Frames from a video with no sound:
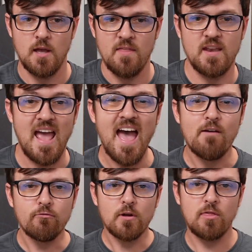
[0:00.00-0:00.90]
then
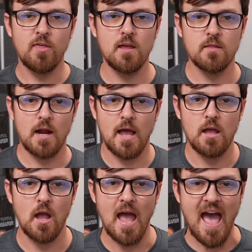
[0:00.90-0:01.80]
everything that I
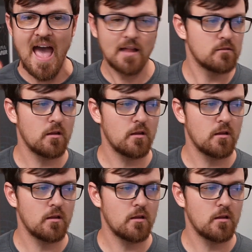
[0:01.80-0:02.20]
add to